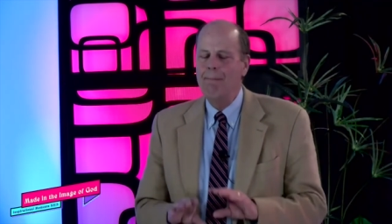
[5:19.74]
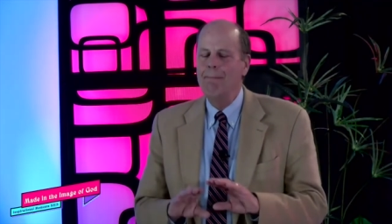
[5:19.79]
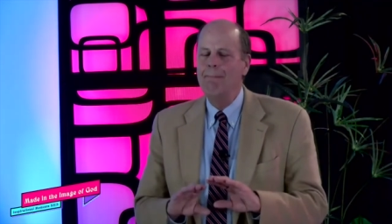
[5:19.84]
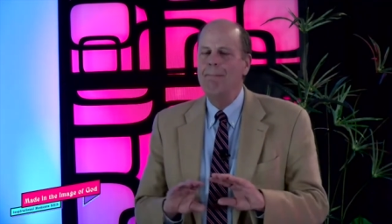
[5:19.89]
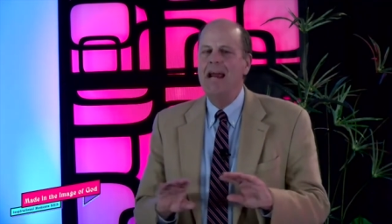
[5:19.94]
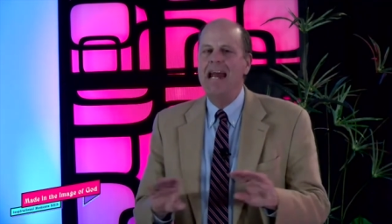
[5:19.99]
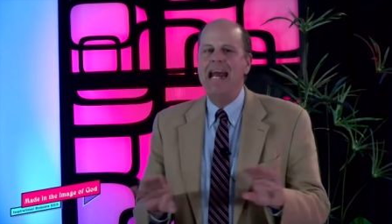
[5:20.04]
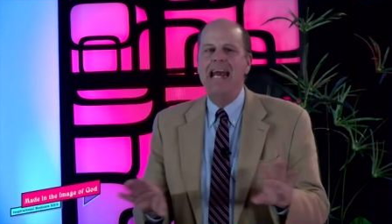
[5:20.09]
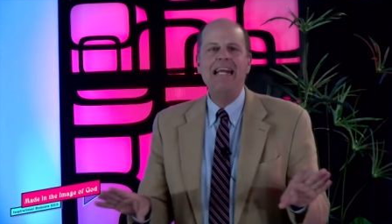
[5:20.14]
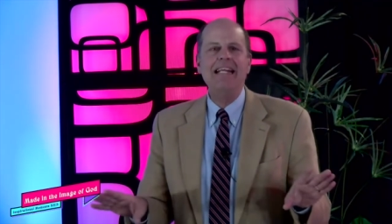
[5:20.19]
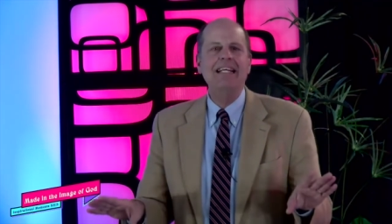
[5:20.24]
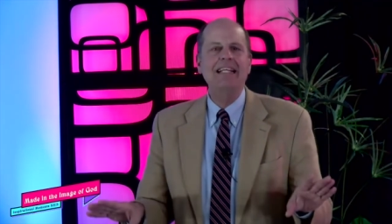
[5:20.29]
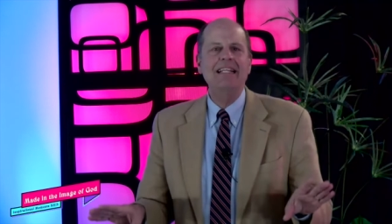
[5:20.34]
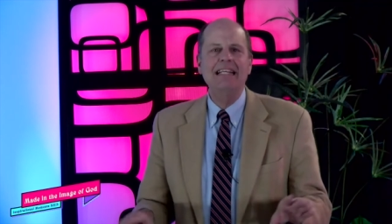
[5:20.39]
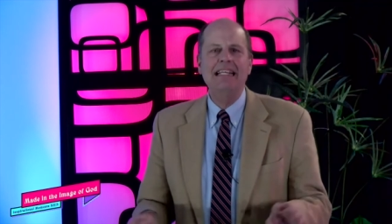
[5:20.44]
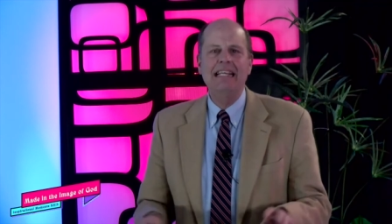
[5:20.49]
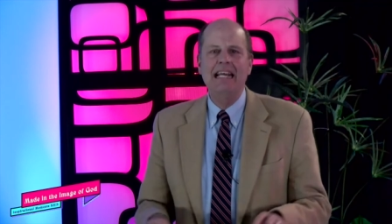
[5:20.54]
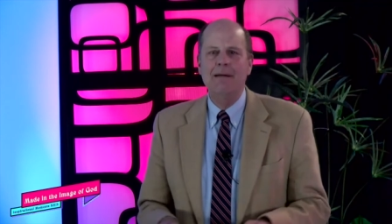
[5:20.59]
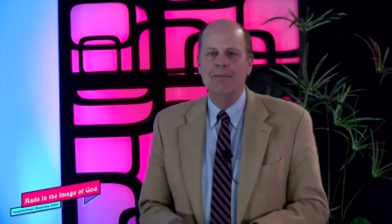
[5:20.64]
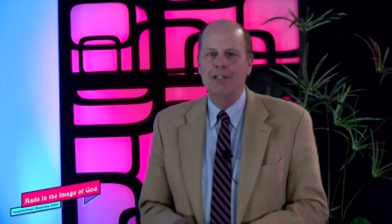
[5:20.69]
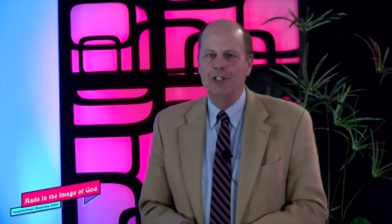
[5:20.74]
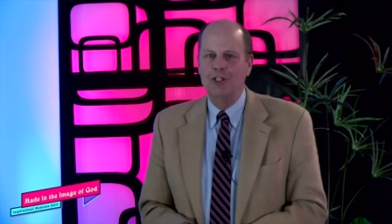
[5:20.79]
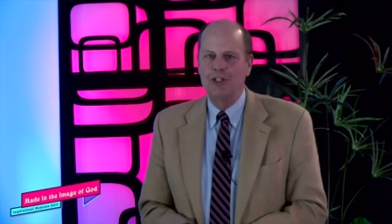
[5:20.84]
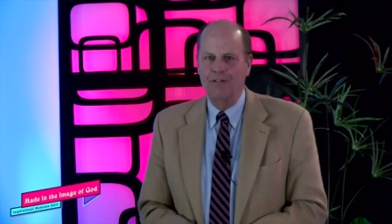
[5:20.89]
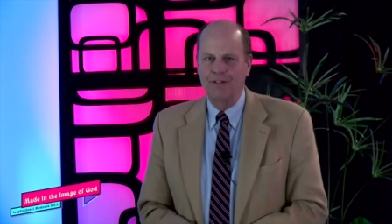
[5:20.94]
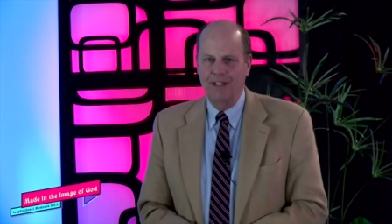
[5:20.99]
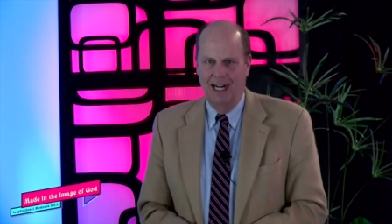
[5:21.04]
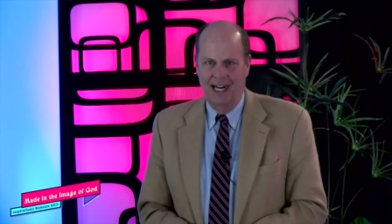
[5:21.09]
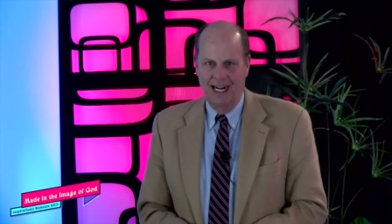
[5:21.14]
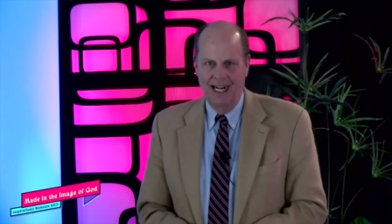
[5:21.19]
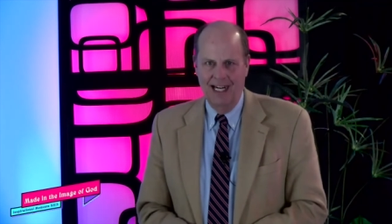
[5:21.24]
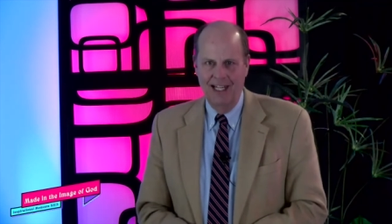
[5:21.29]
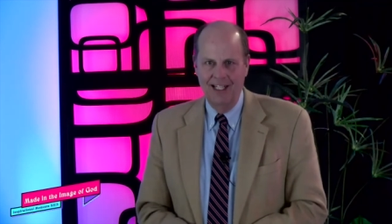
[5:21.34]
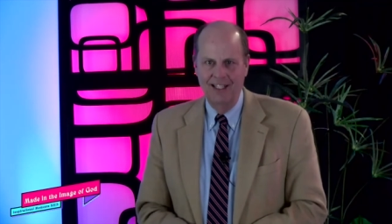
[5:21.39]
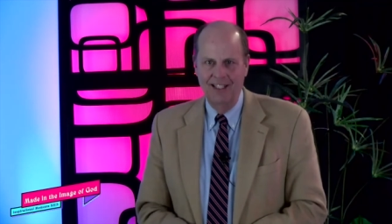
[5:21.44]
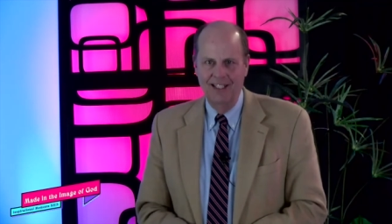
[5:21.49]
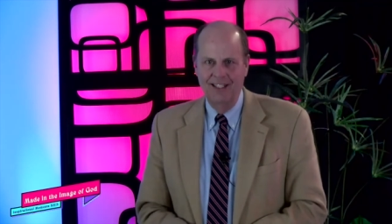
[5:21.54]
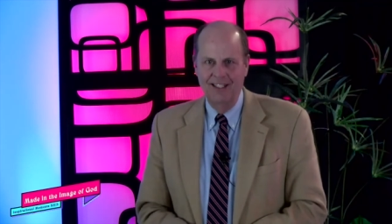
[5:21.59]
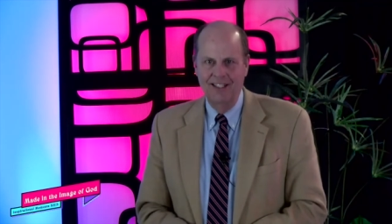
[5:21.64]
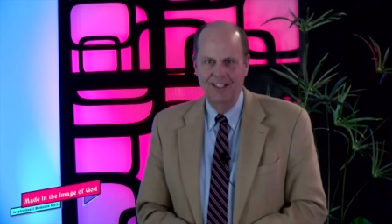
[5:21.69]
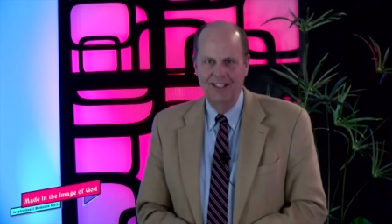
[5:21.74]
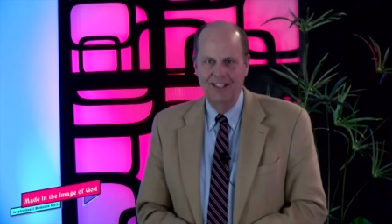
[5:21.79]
made in the image of God,